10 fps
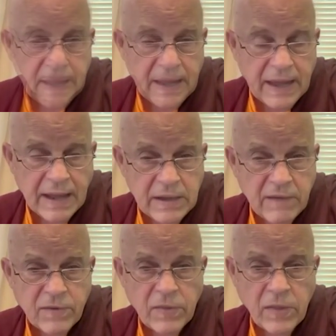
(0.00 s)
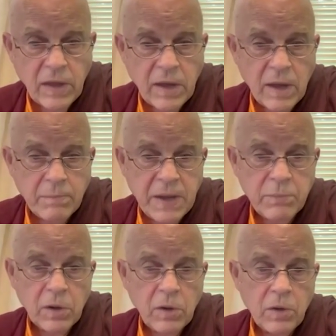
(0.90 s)
And even the uh,
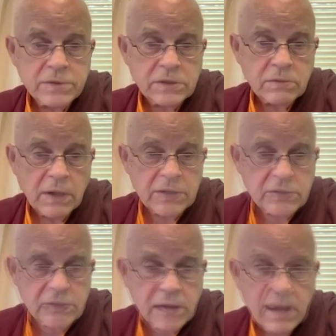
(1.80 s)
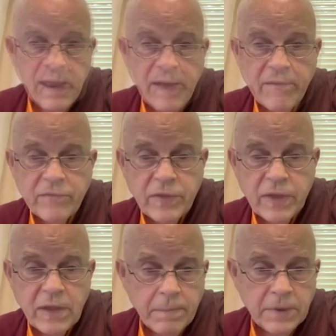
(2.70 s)
people close to us have
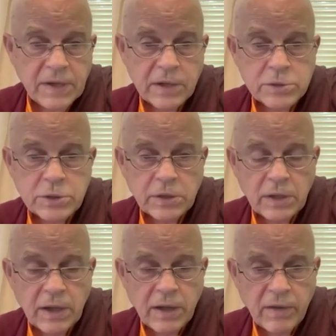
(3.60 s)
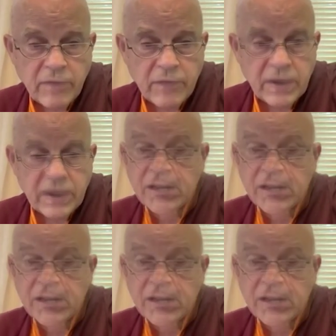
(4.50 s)
the potential of,